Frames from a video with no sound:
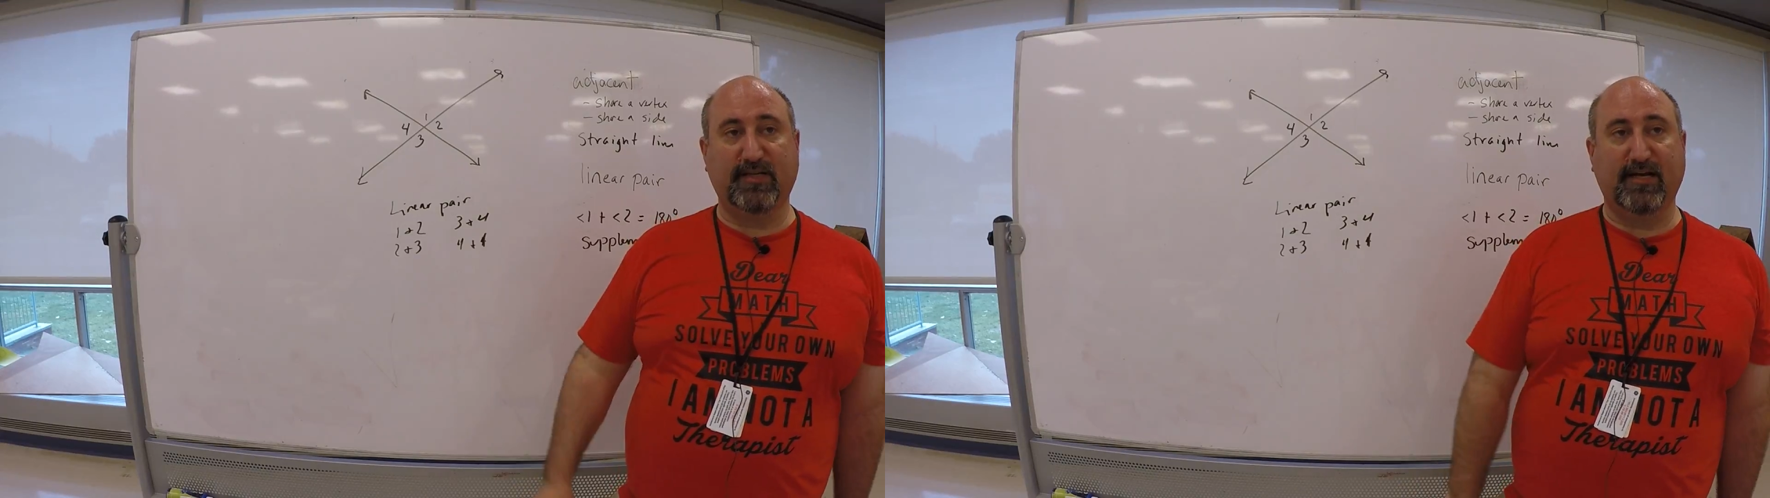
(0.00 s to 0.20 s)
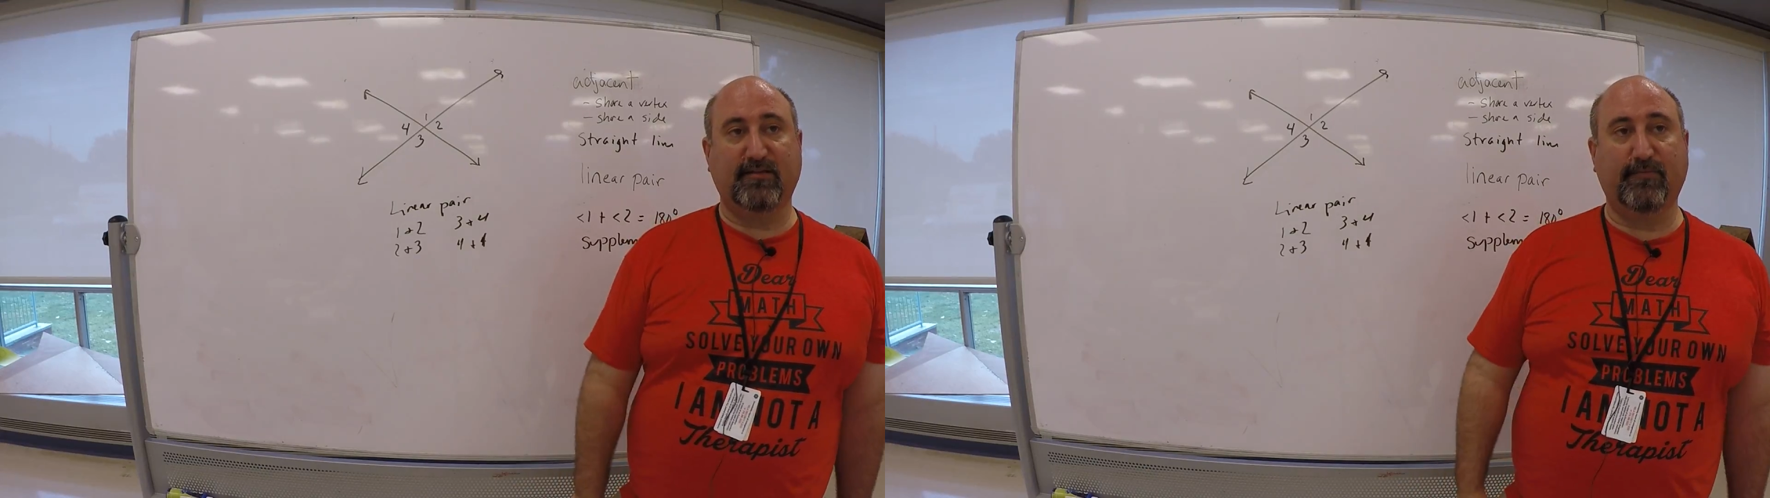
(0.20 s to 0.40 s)

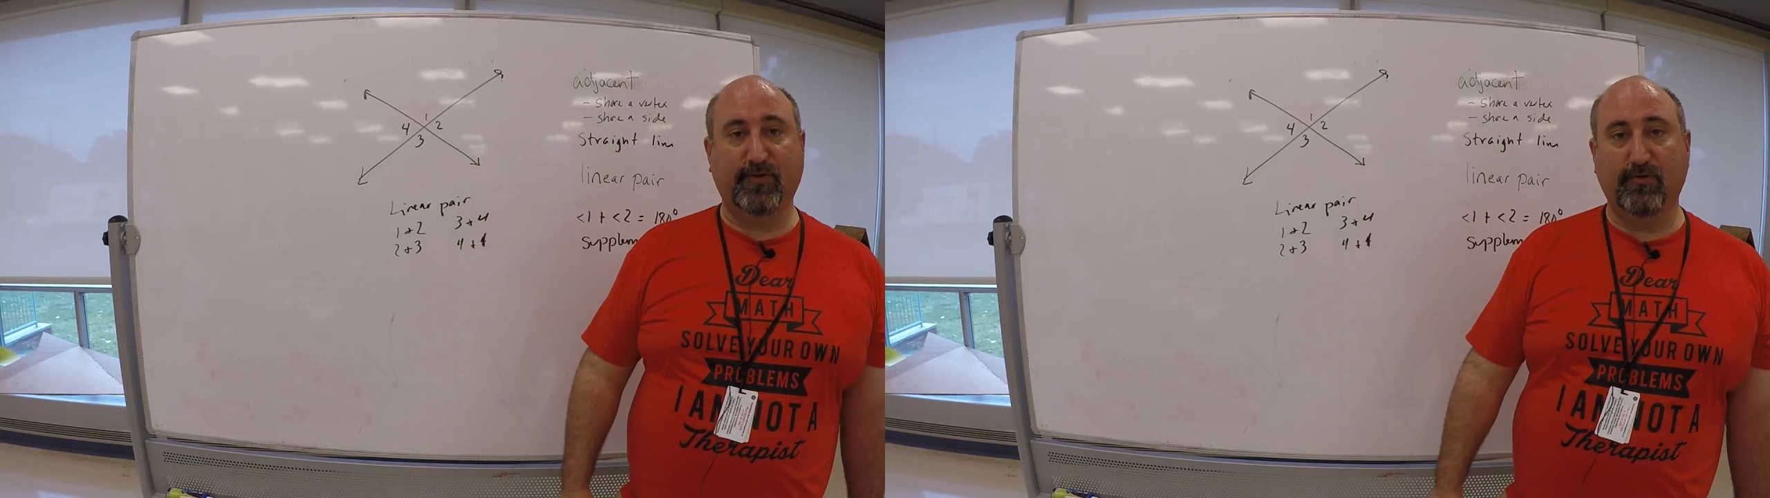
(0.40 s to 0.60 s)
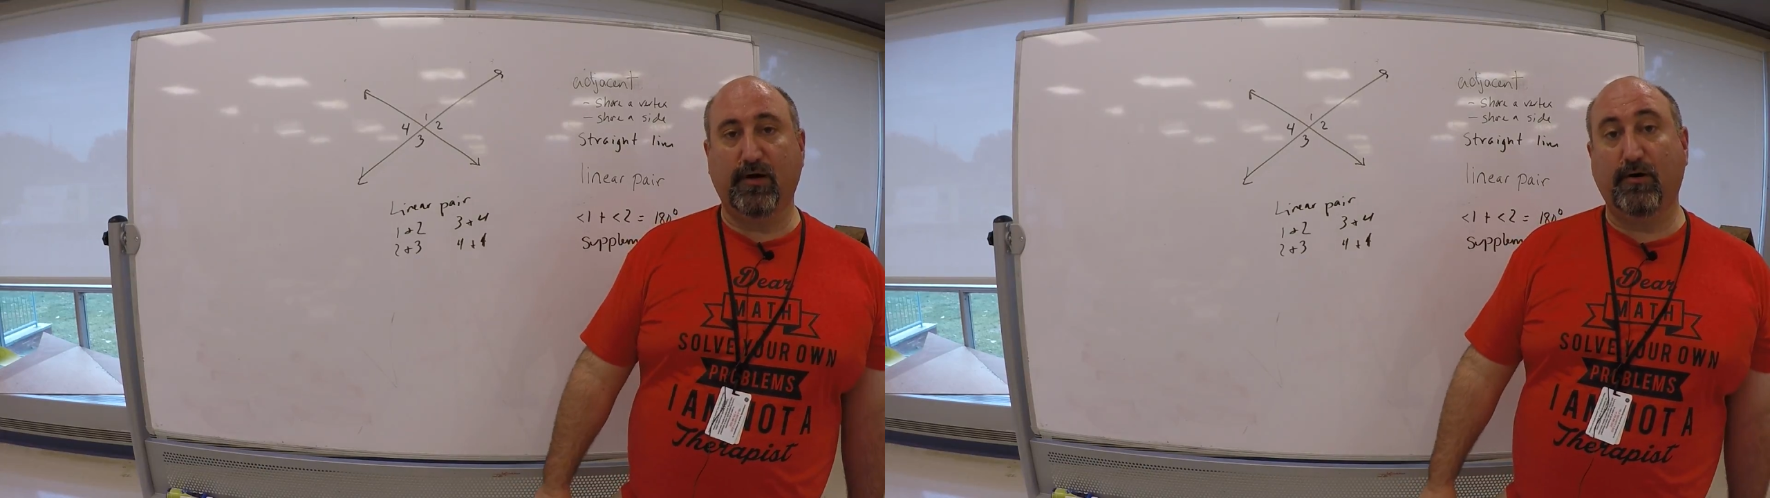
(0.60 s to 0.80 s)
adds up
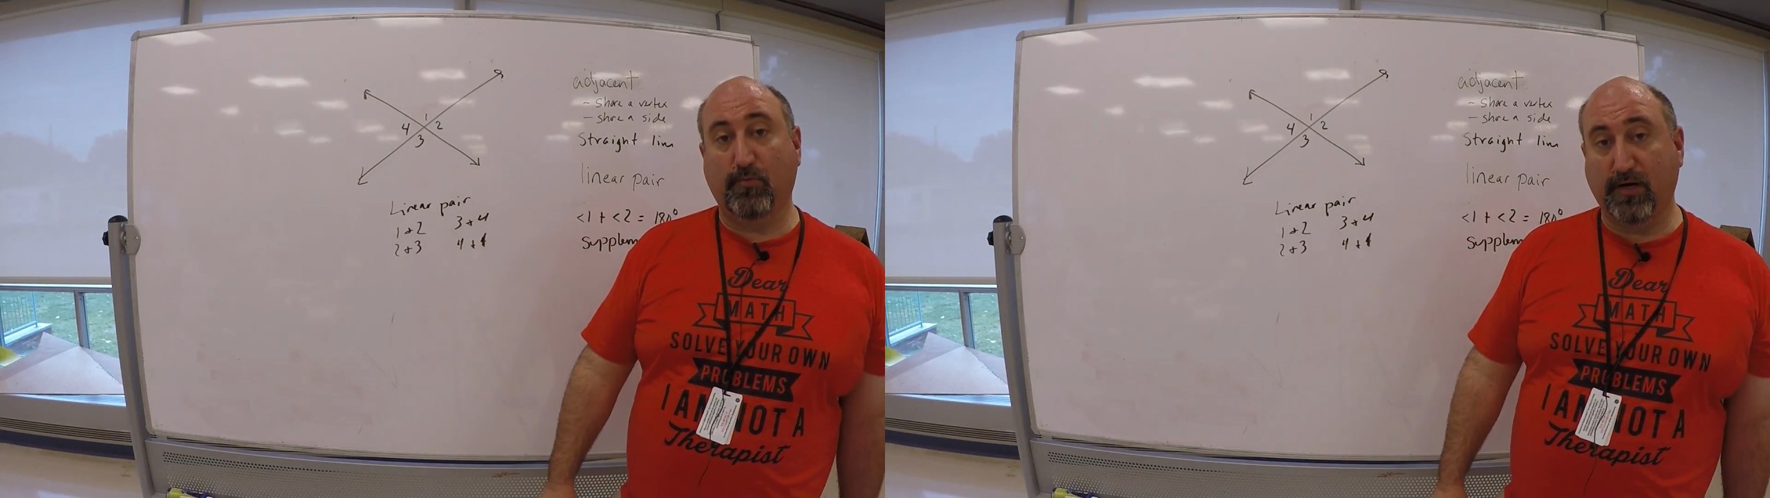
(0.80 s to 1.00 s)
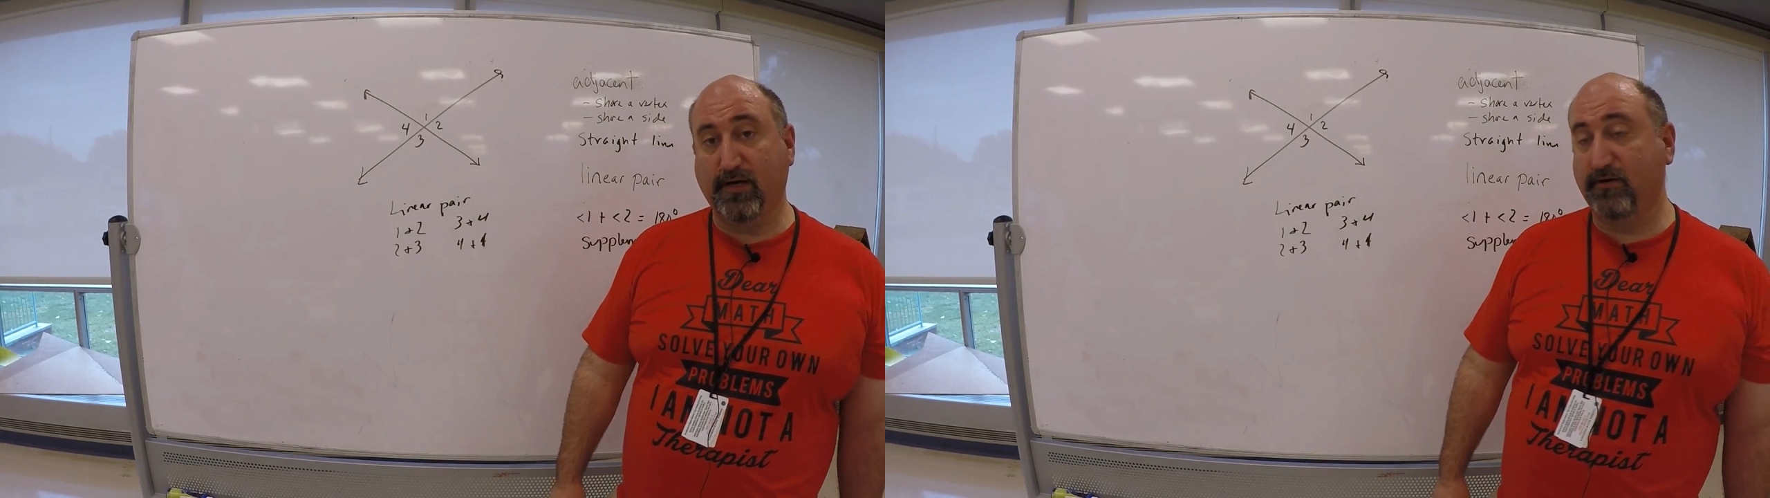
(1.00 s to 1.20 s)
to
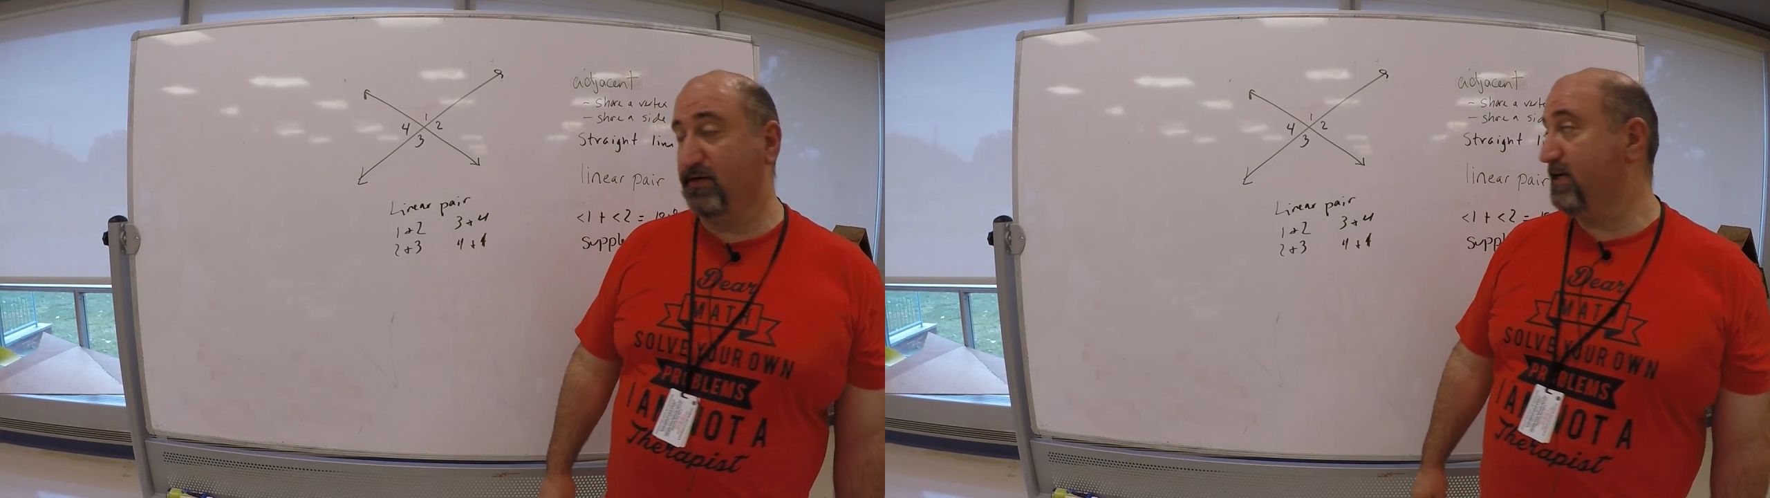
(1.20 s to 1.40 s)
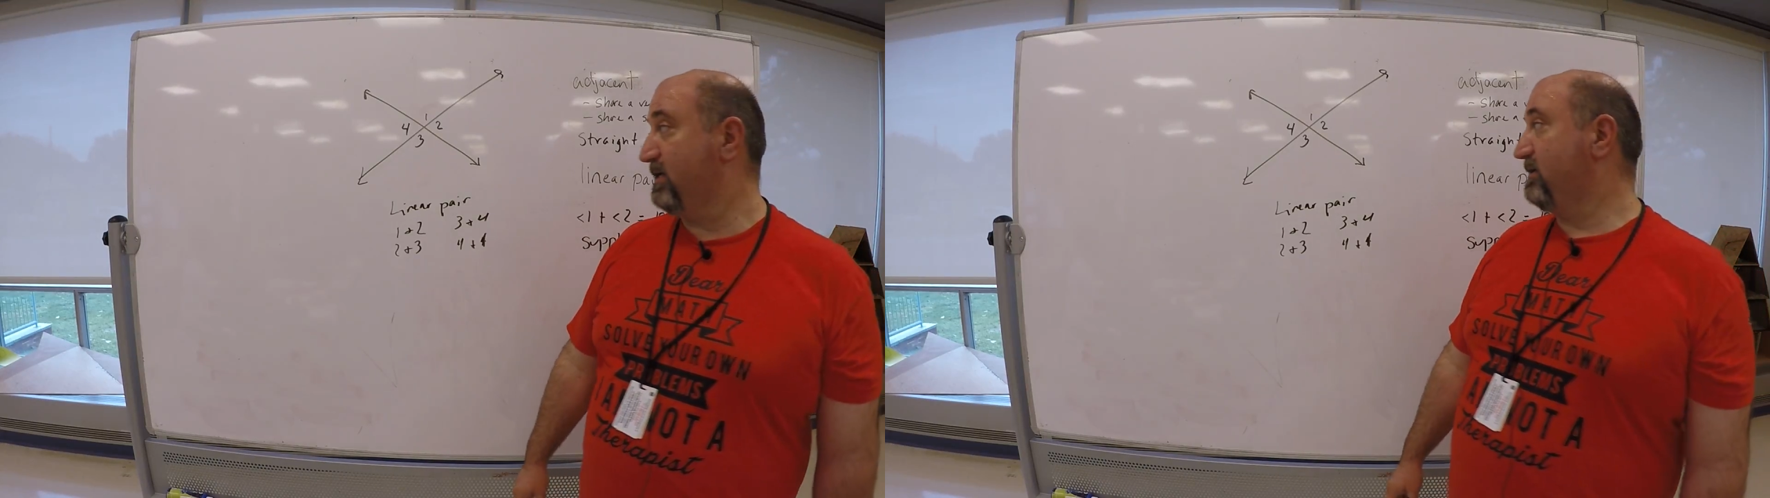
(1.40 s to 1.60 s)

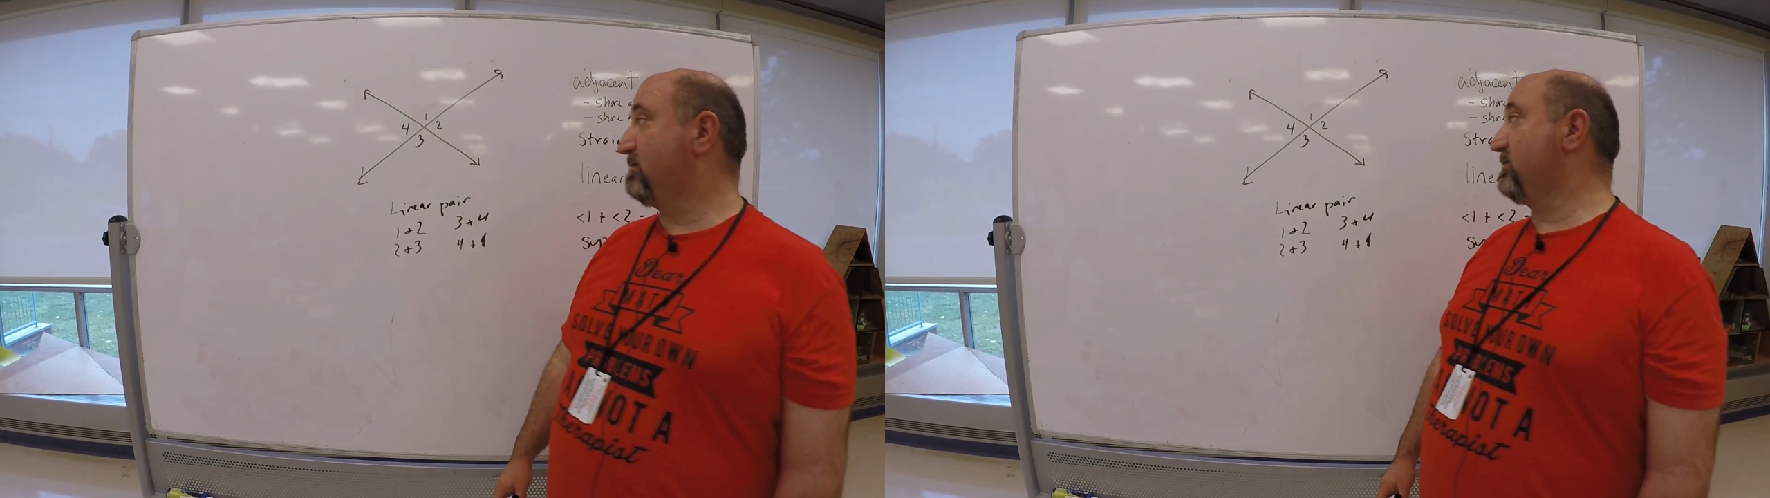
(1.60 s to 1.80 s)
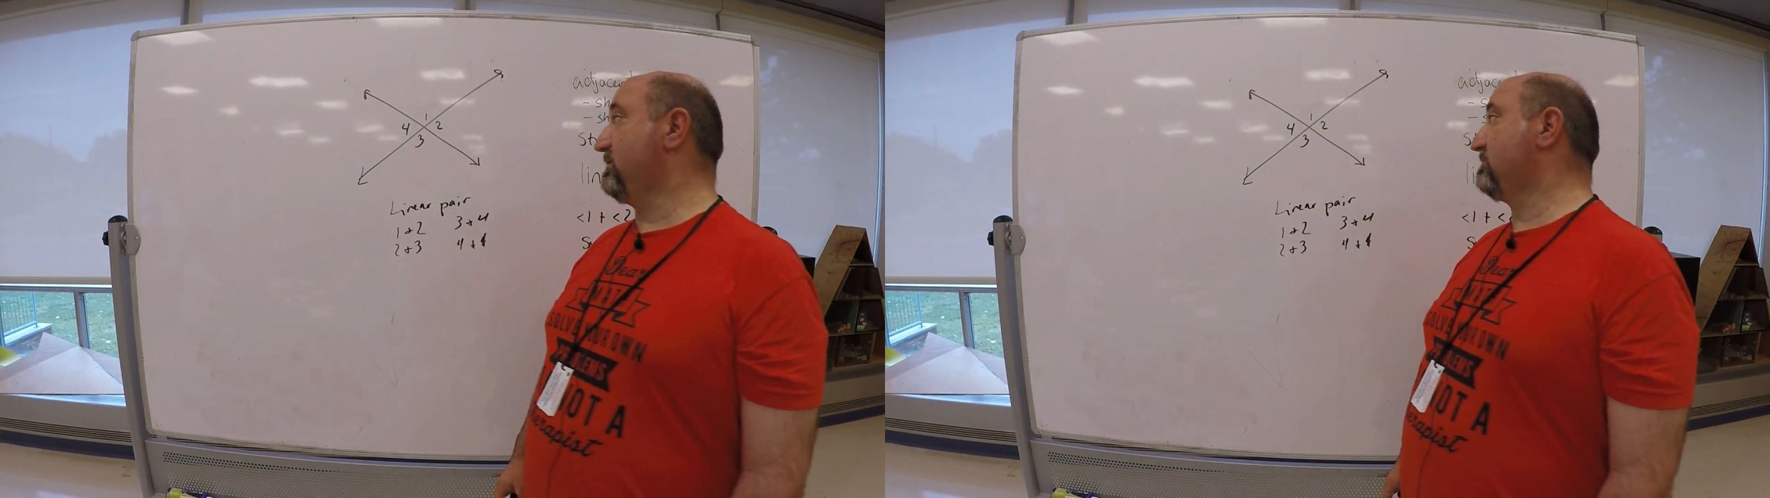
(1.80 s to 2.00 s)
180
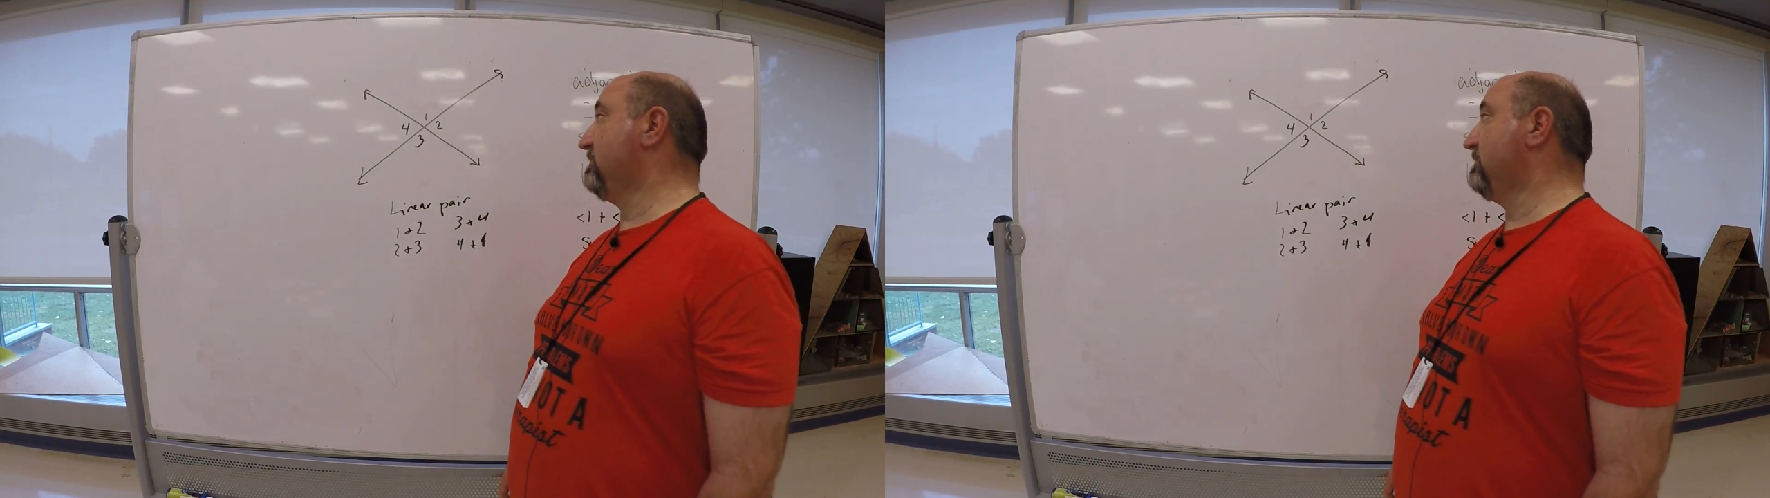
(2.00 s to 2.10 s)
degrees.